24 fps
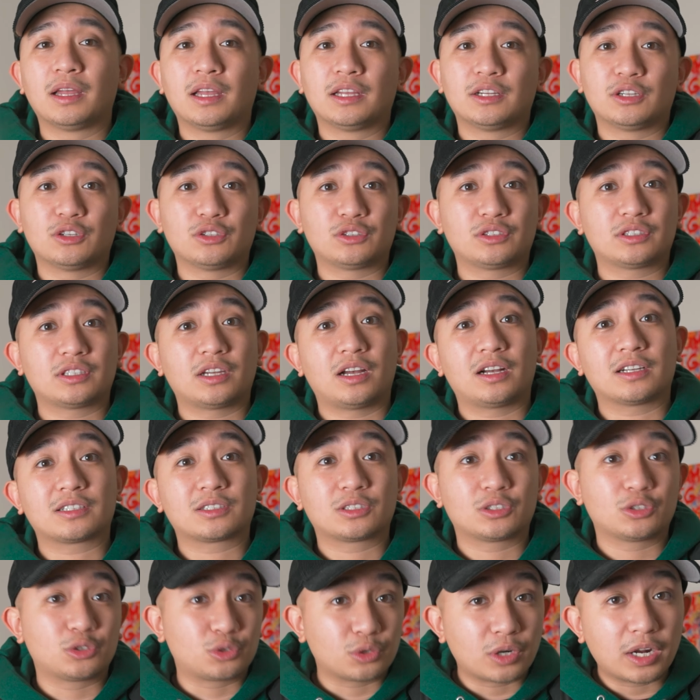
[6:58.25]
your socks
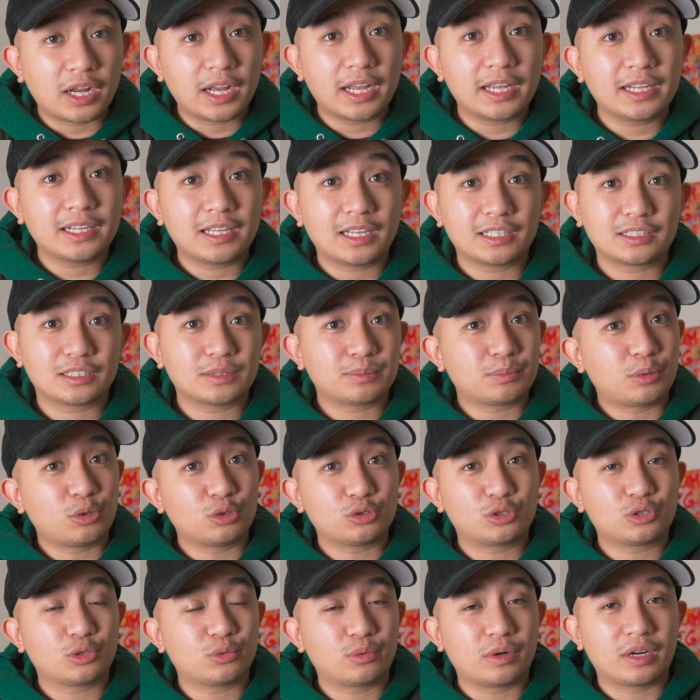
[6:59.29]
dry as
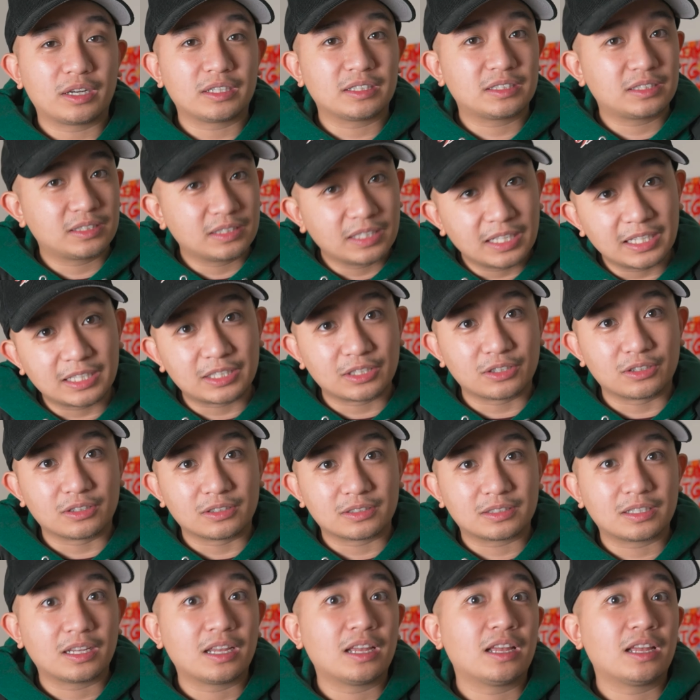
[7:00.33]
opposed to wearing sneakers,